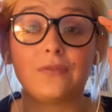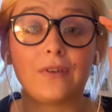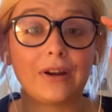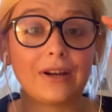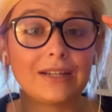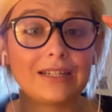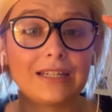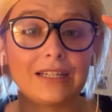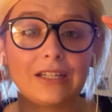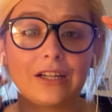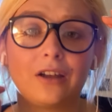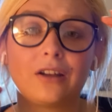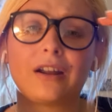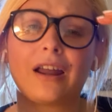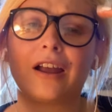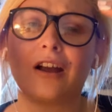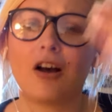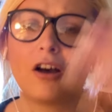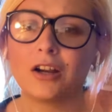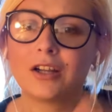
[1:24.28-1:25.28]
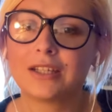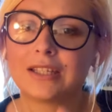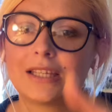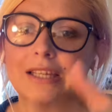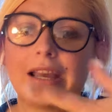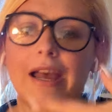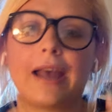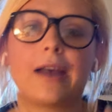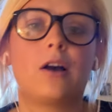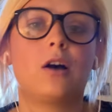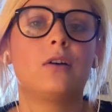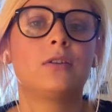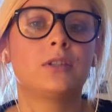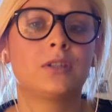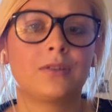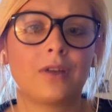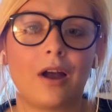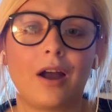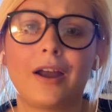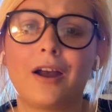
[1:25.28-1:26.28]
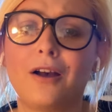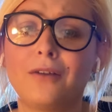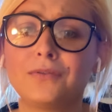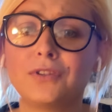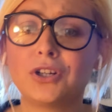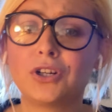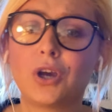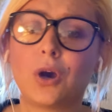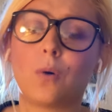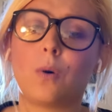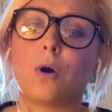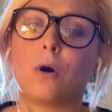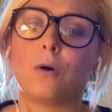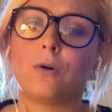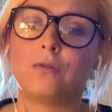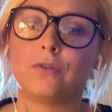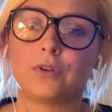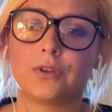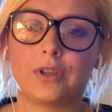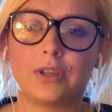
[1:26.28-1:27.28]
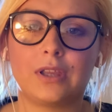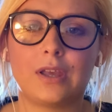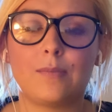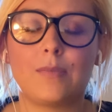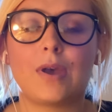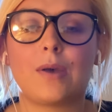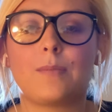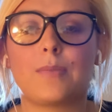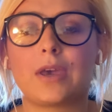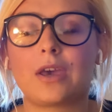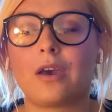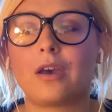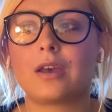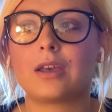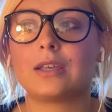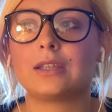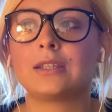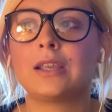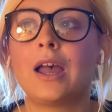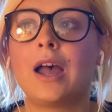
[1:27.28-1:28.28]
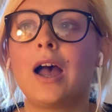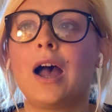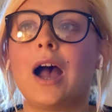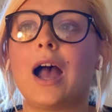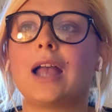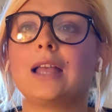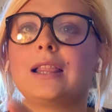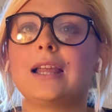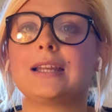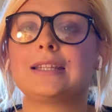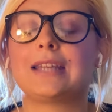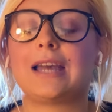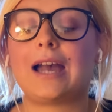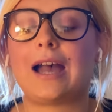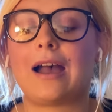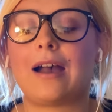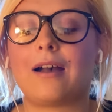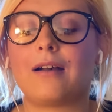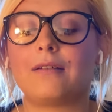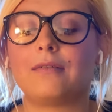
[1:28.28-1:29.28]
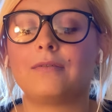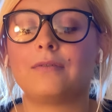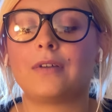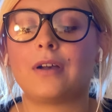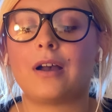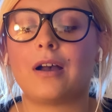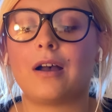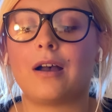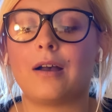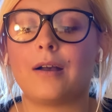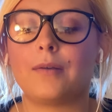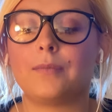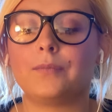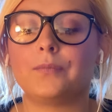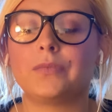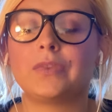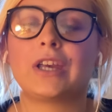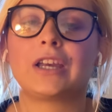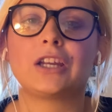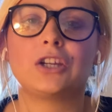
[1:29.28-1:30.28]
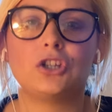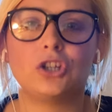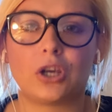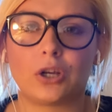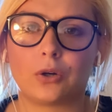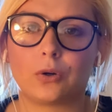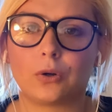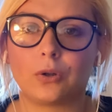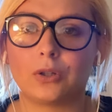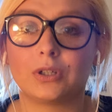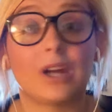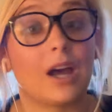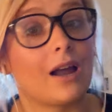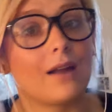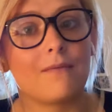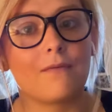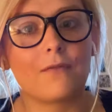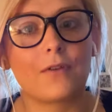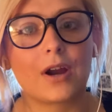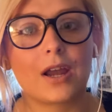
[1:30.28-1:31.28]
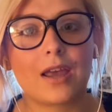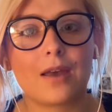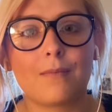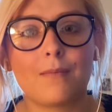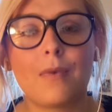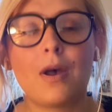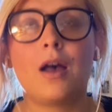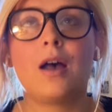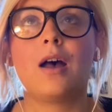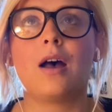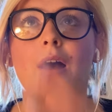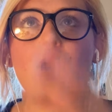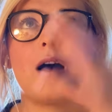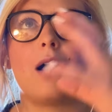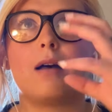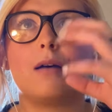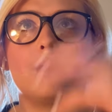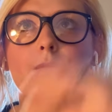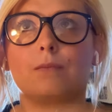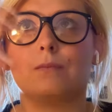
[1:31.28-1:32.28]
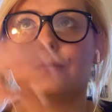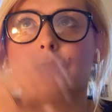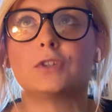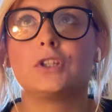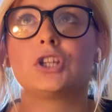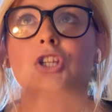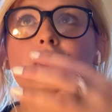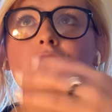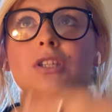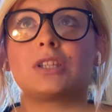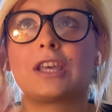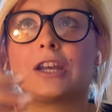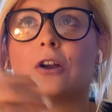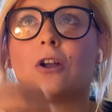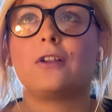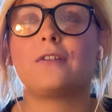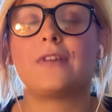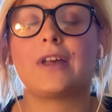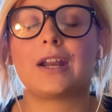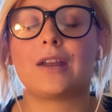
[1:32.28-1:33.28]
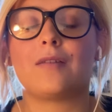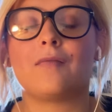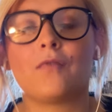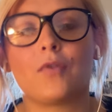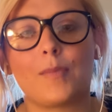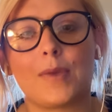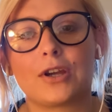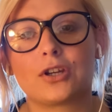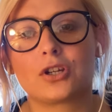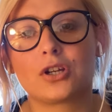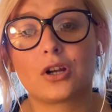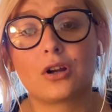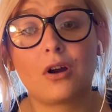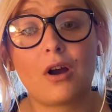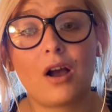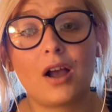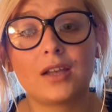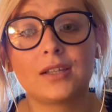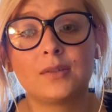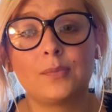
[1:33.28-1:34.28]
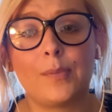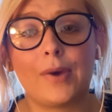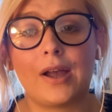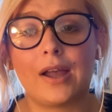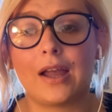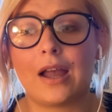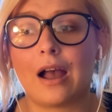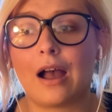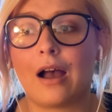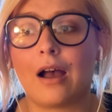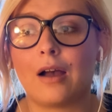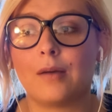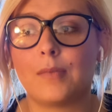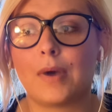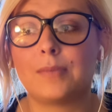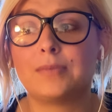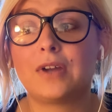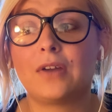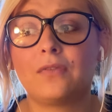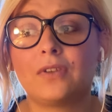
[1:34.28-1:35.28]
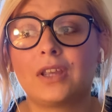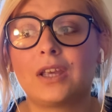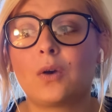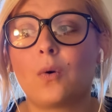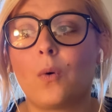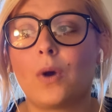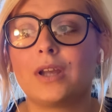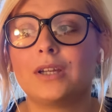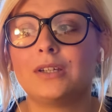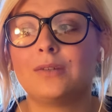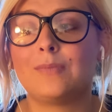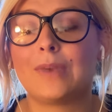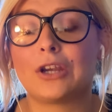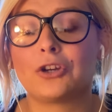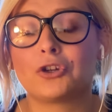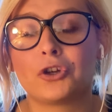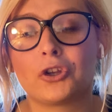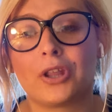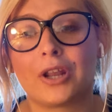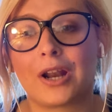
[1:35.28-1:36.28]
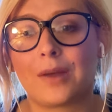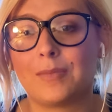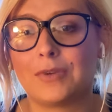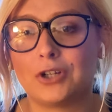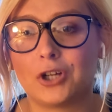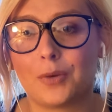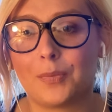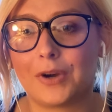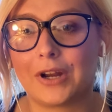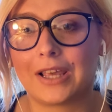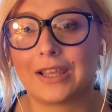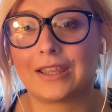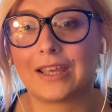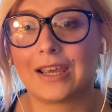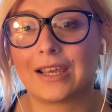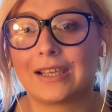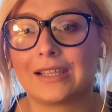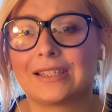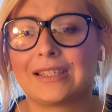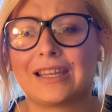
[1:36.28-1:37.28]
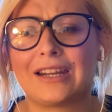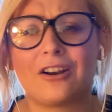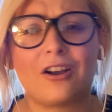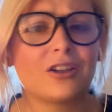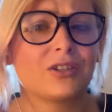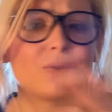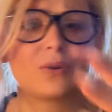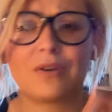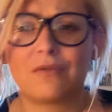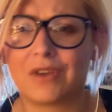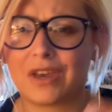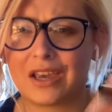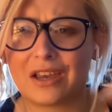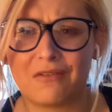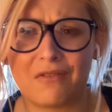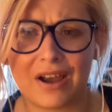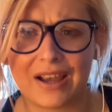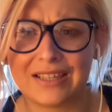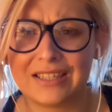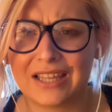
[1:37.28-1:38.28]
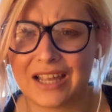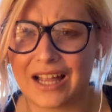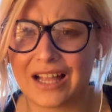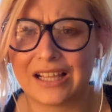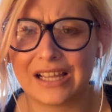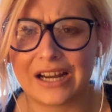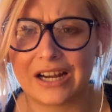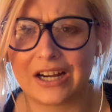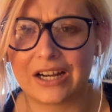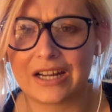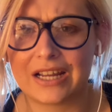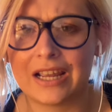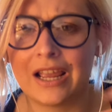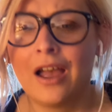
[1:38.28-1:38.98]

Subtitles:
detailed. I often go over the limit because I like to have like a general time frame to just get all of that information across. But I'm definitely going to make sure that I'm interpreting things and also giving advice and clarity